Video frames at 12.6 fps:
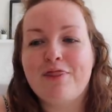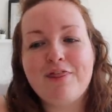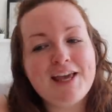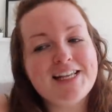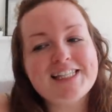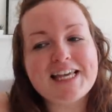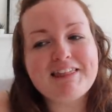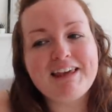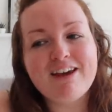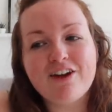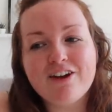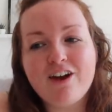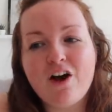things they
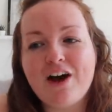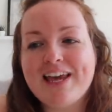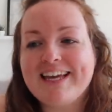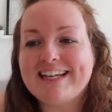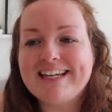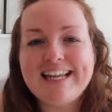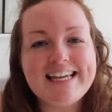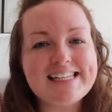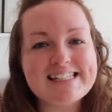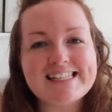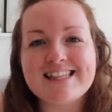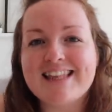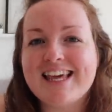think I'd like, links
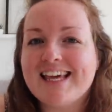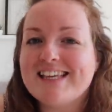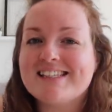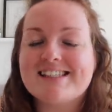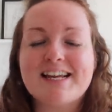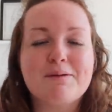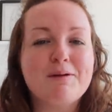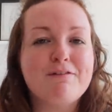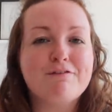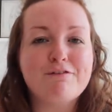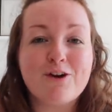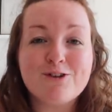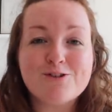to things, sending me
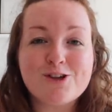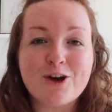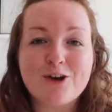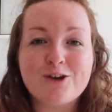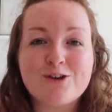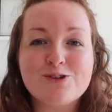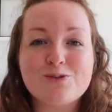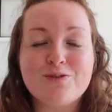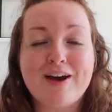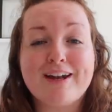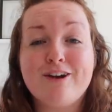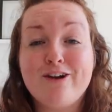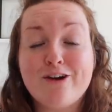photos. We've
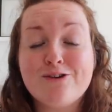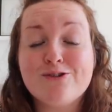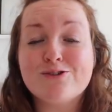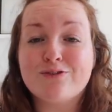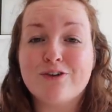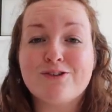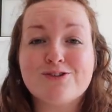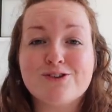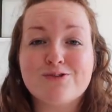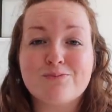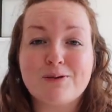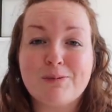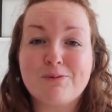had loads of photos
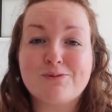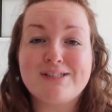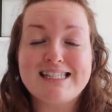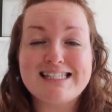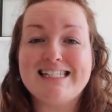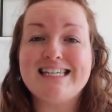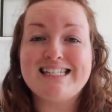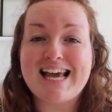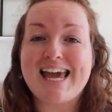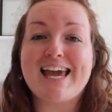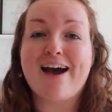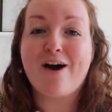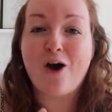from people's Disney
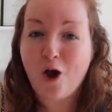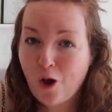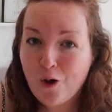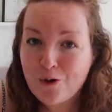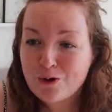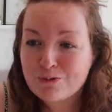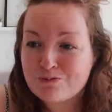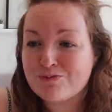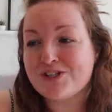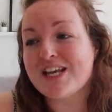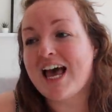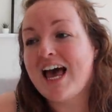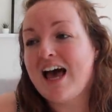day at
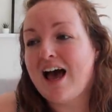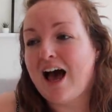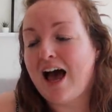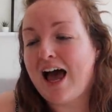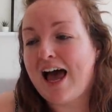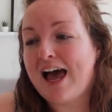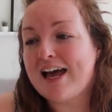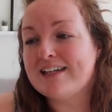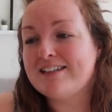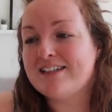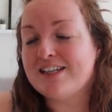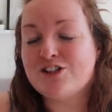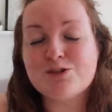homes,
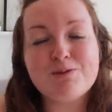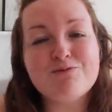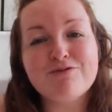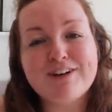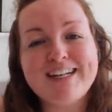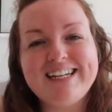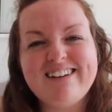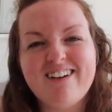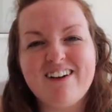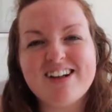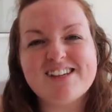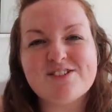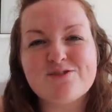and it's just been really
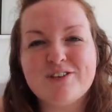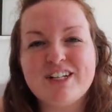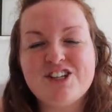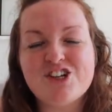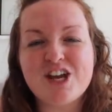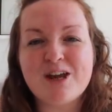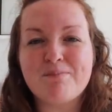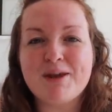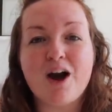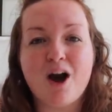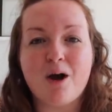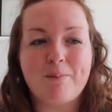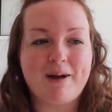nice. It's really cheered me
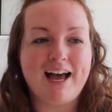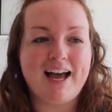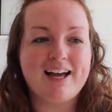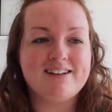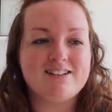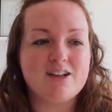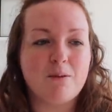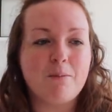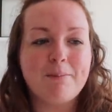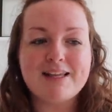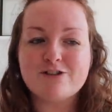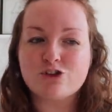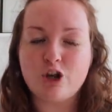up, and I'm a
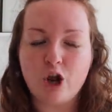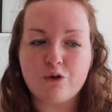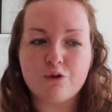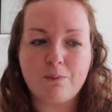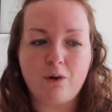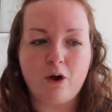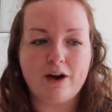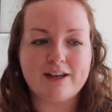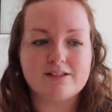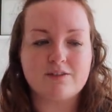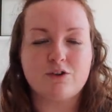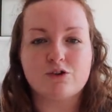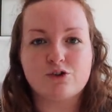bit slow replying
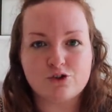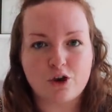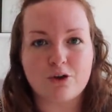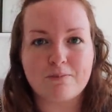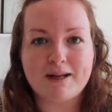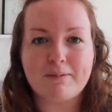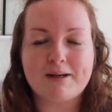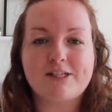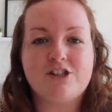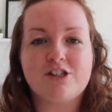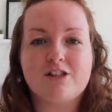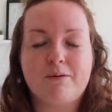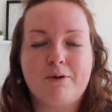because I've got so many
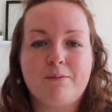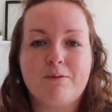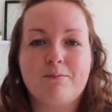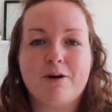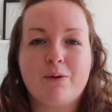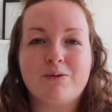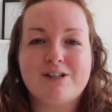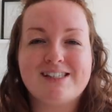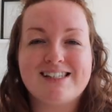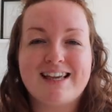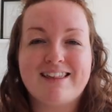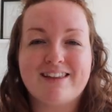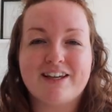messages at the moment, but I want to
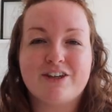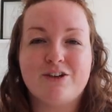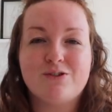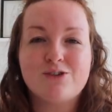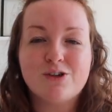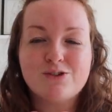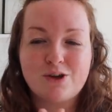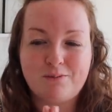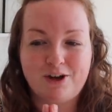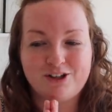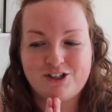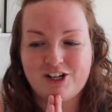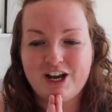say thank you so, so
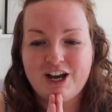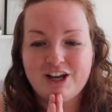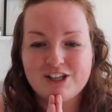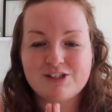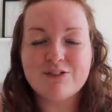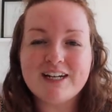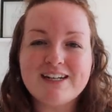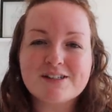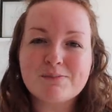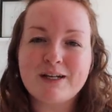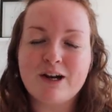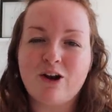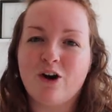much because it really does
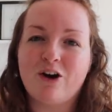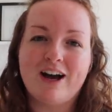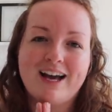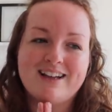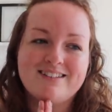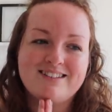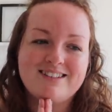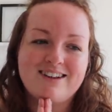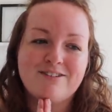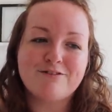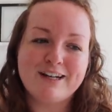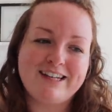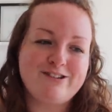mean a lot, and I
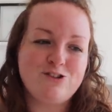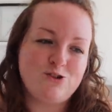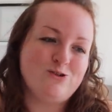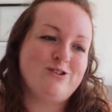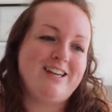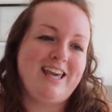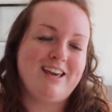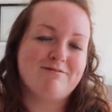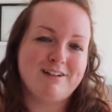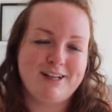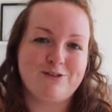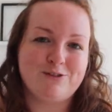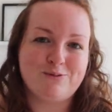really enjoy
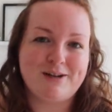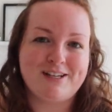reading all your